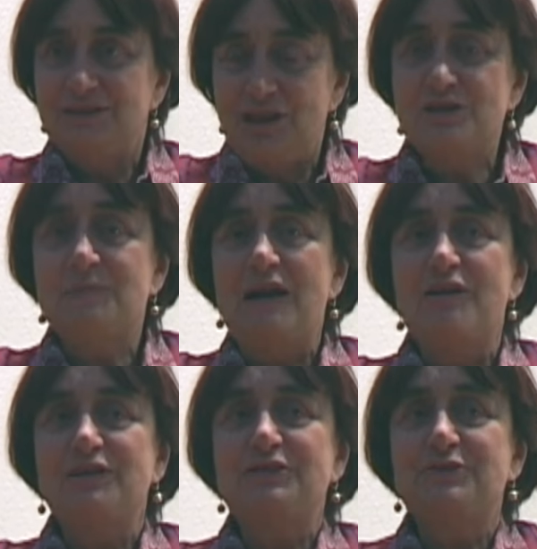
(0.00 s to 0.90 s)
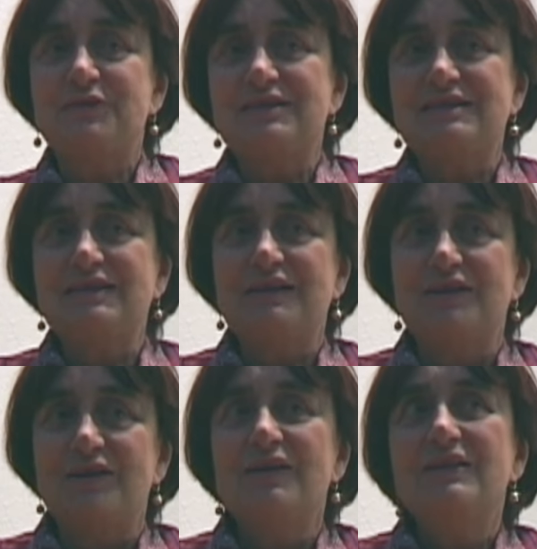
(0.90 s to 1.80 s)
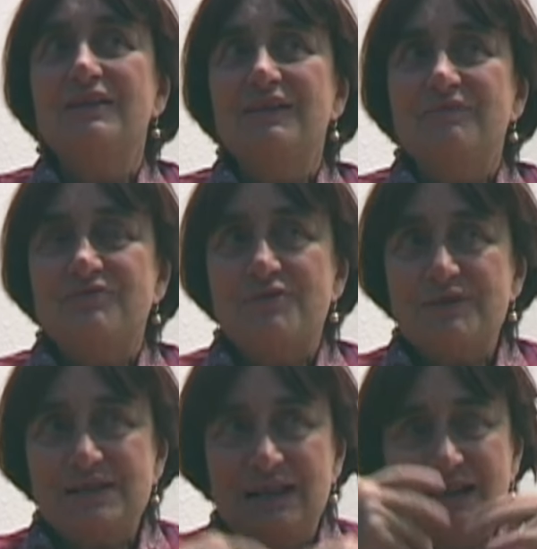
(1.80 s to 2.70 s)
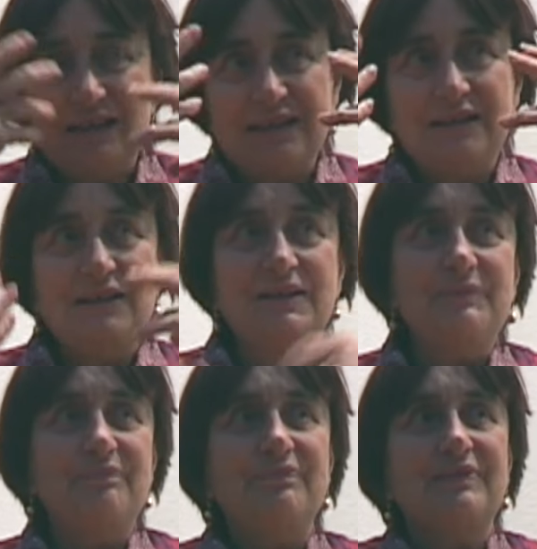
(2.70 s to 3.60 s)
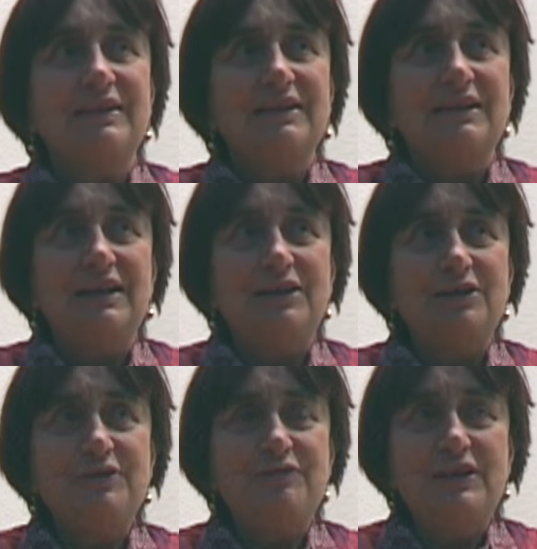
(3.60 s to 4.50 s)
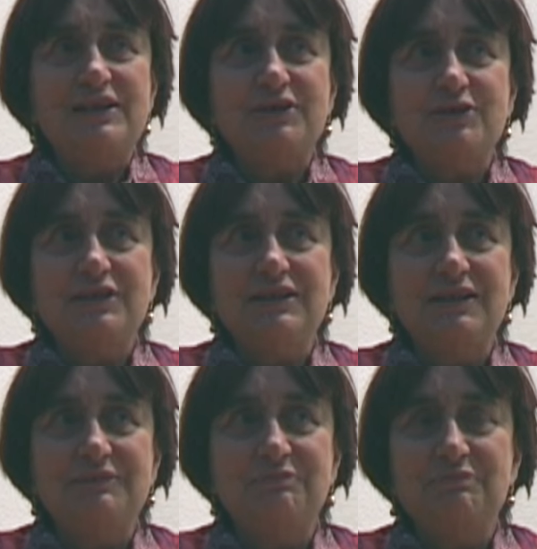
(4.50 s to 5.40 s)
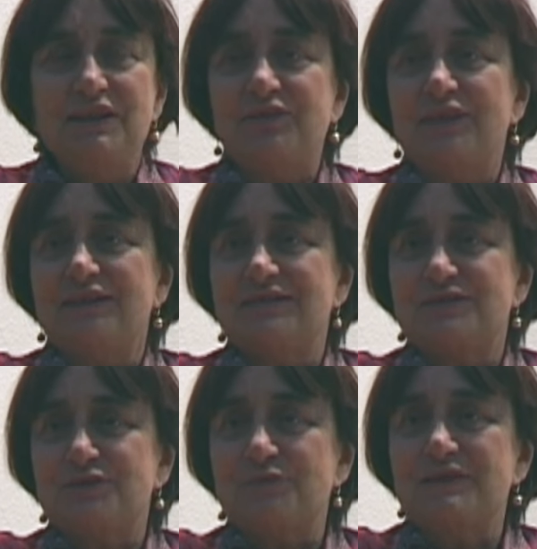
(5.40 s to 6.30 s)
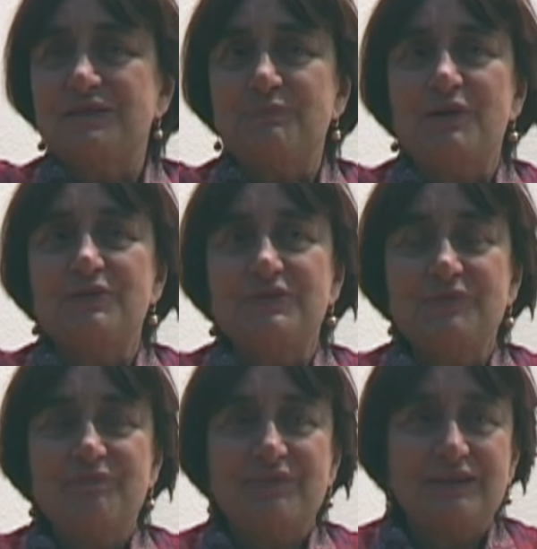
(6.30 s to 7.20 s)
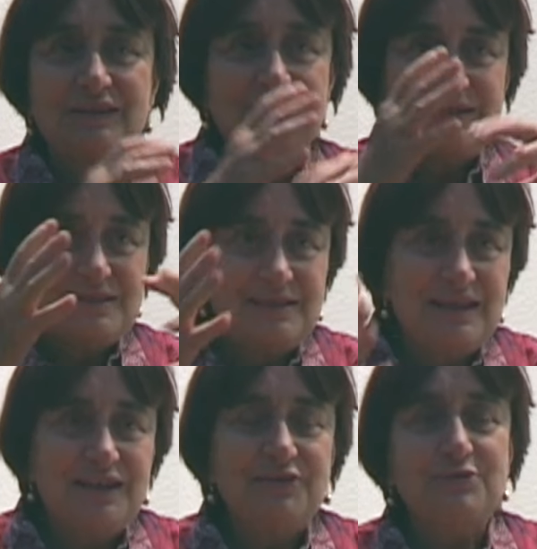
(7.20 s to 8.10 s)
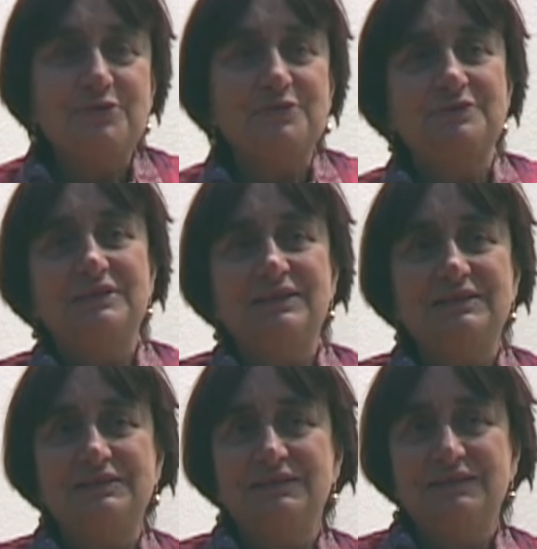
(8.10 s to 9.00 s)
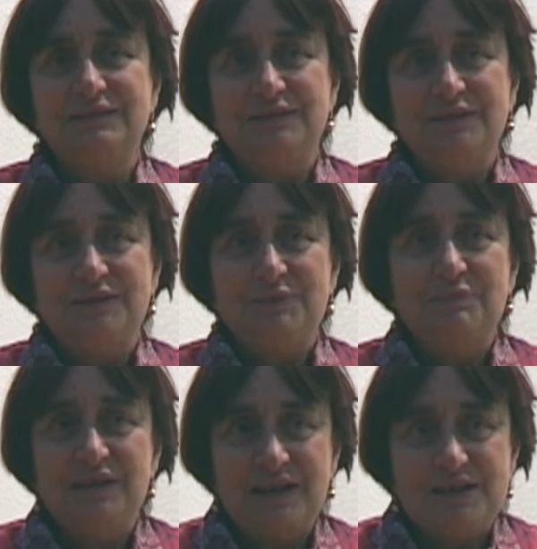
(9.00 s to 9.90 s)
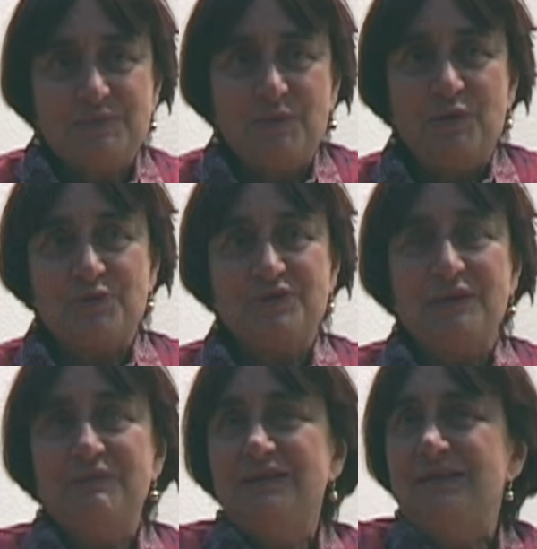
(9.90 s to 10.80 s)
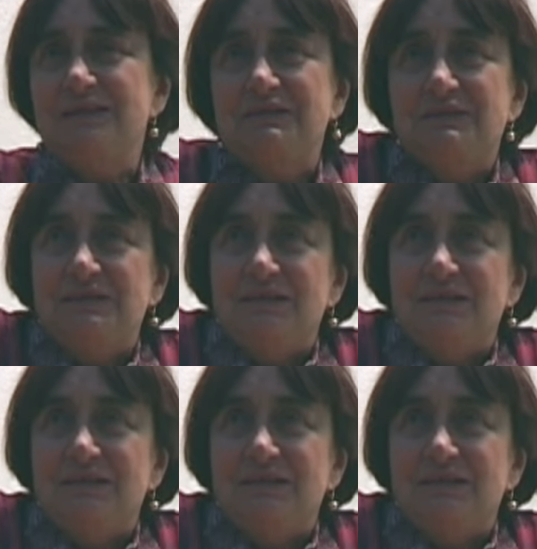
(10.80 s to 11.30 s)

transparent, that you can see her. There is like a, a, a lot of allegory and myth and stories about seeing through and being exposed. I mean,